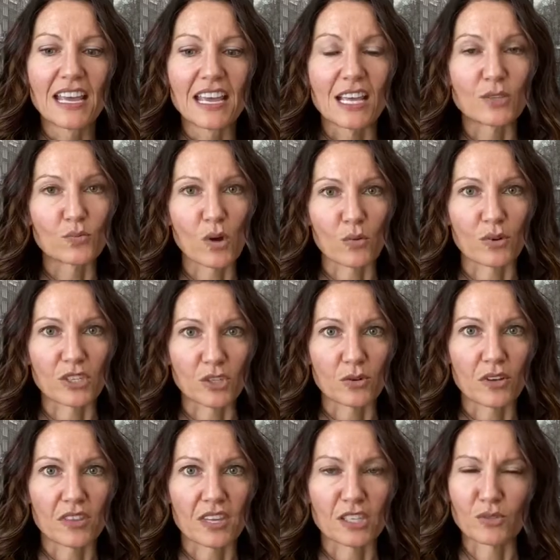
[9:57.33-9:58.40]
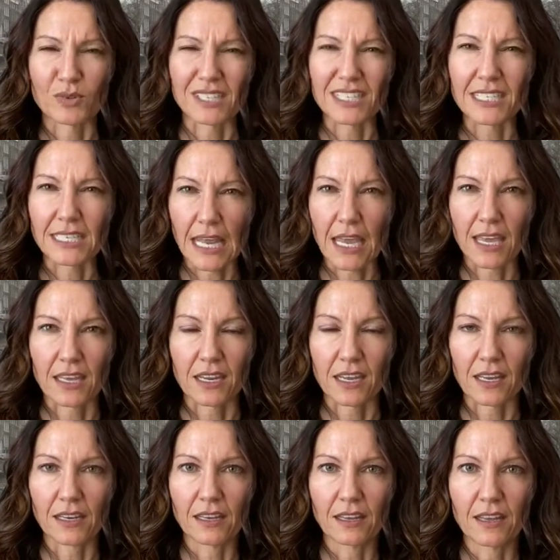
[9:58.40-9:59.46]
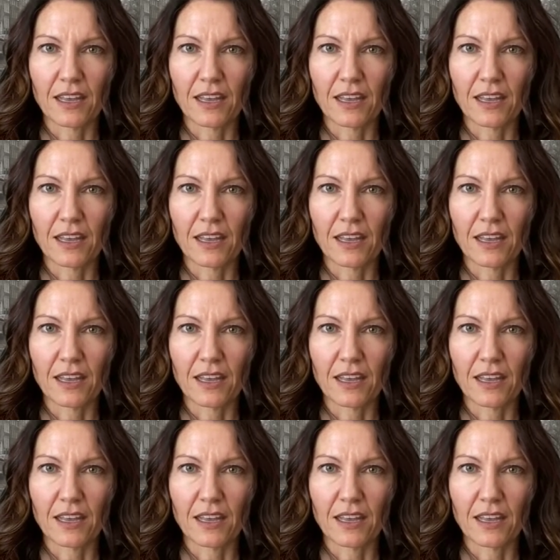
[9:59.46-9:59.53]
It's what we do with it. Do we stay in it?